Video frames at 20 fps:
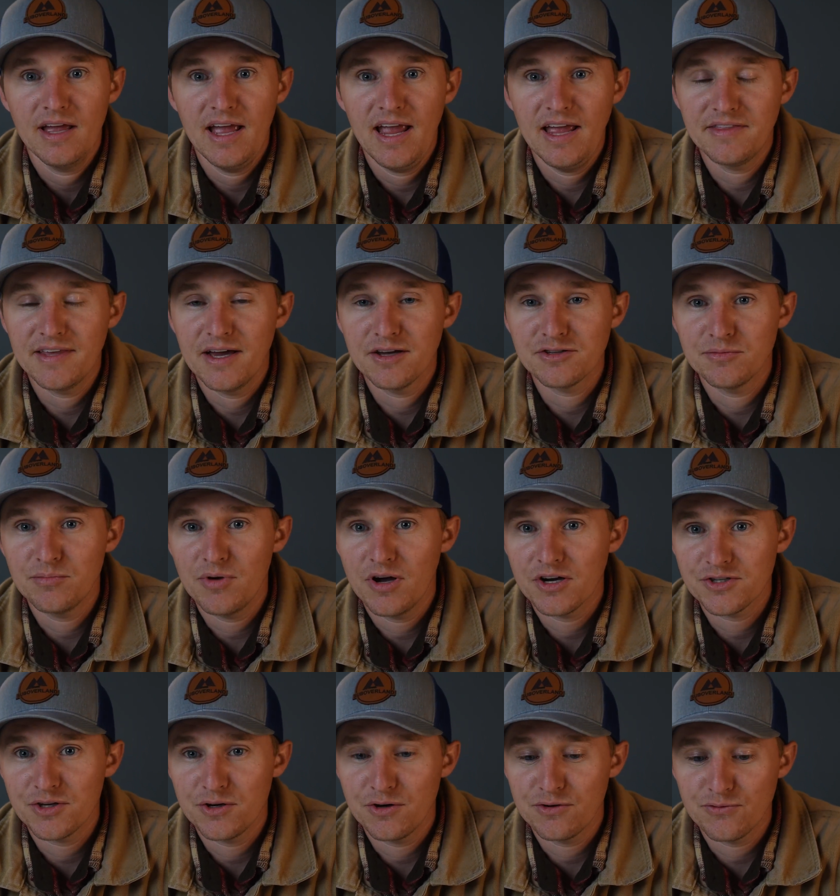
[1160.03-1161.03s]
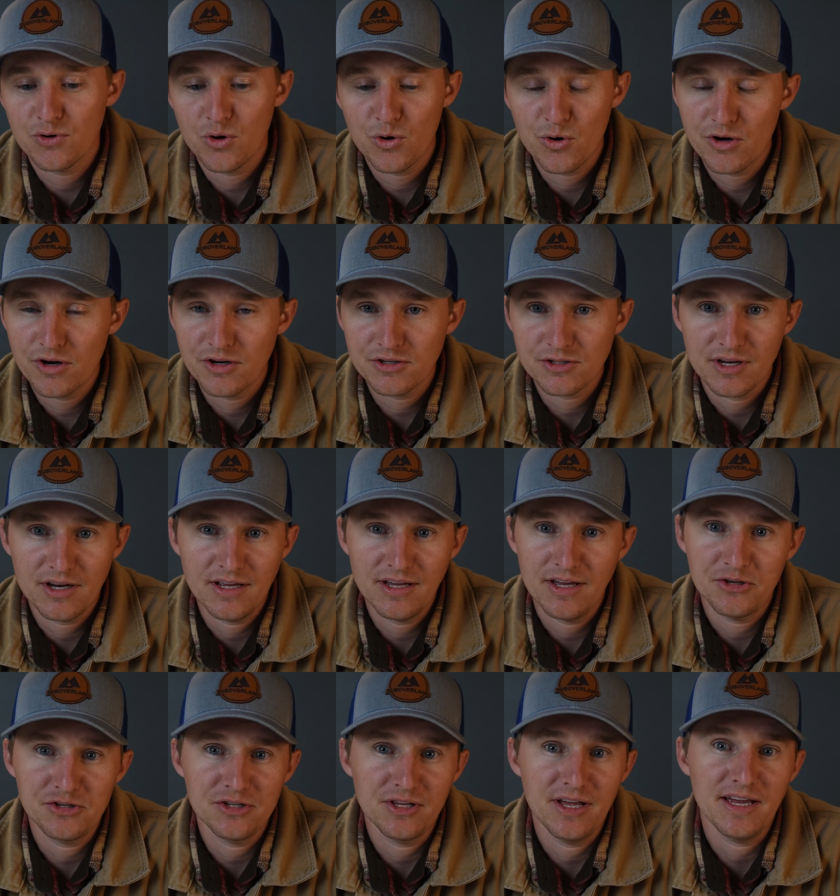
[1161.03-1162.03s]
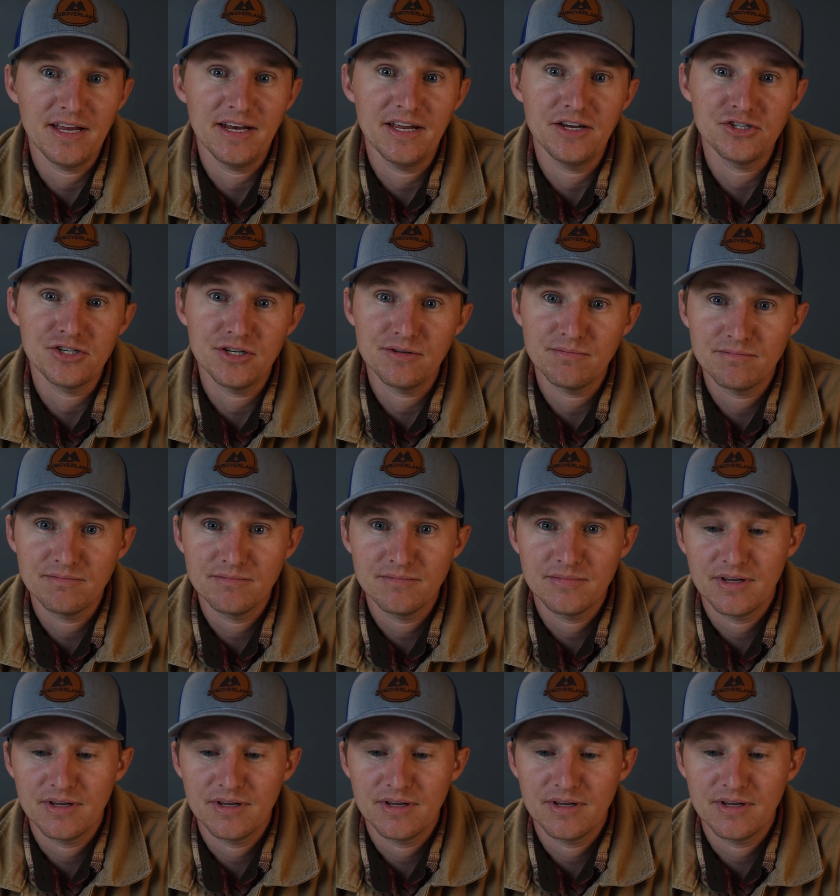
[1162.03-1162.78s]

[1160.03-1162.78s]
$8,000 on a 4Runner is going to get you like an engine.